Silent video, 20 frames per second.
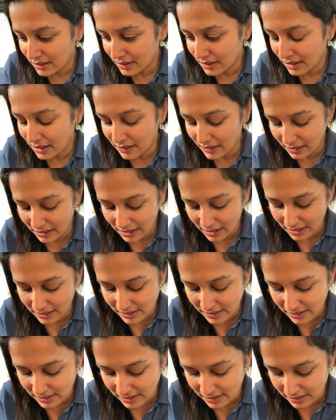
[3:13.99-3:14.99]
in the
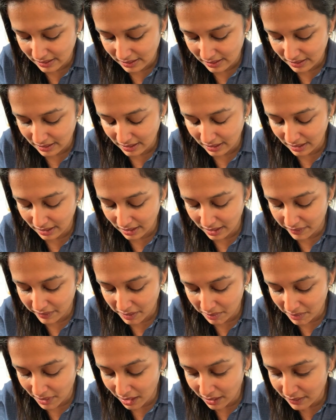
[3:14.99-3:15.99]
last
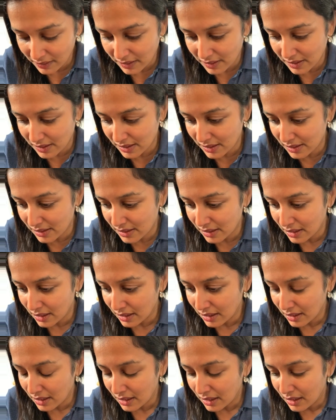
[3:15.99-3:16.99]
11 months,
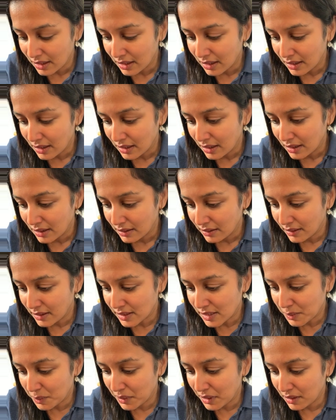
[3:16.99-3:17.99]

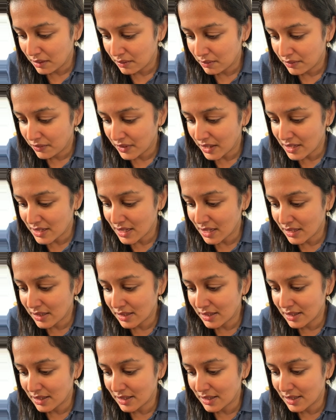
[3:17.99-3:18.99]
it's been
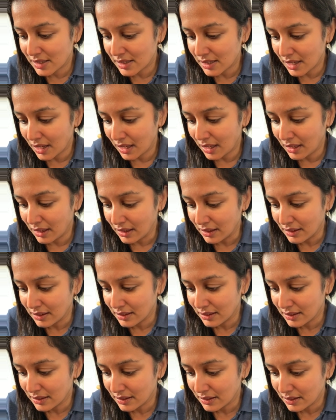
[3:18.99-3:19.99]
fantastic to see
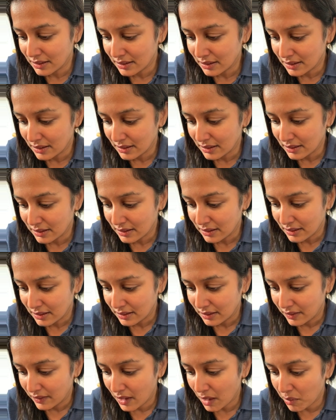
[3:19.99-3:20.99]

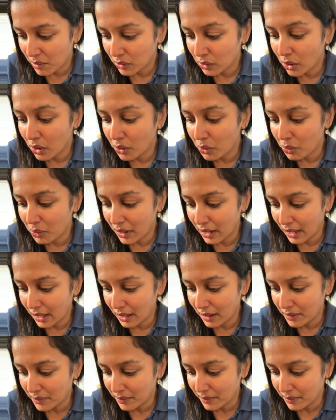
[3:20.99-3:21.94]
come a long way.